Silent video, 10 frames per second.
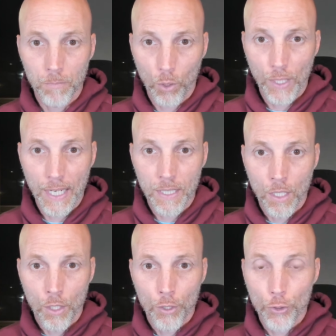Okay?
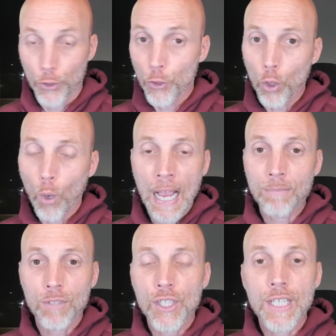You don't
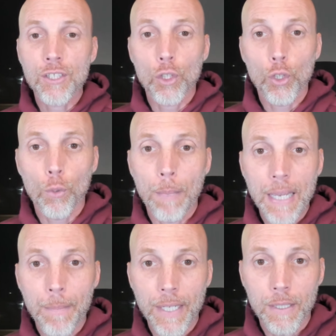have to teach a little
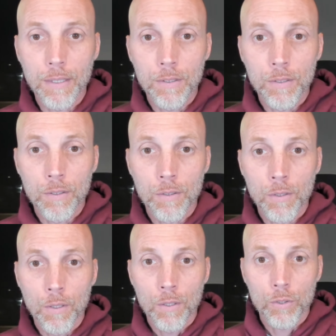baby
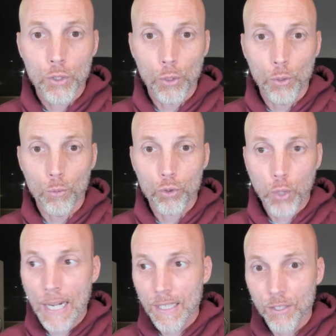to
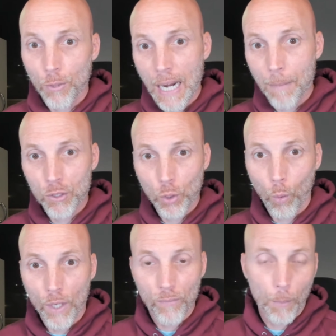try to grab a
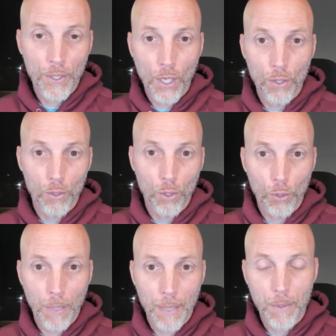toy from another little
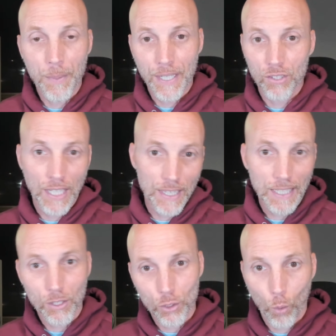baby because they
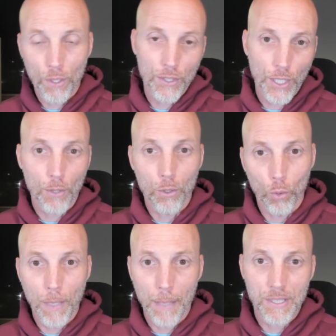like the toy that the other
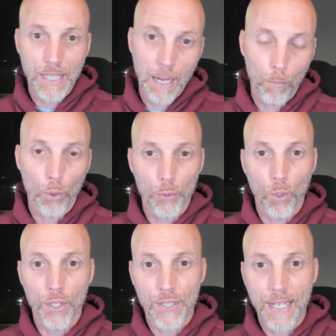little baby's got more than the
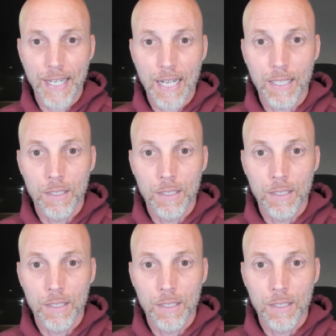one that they got.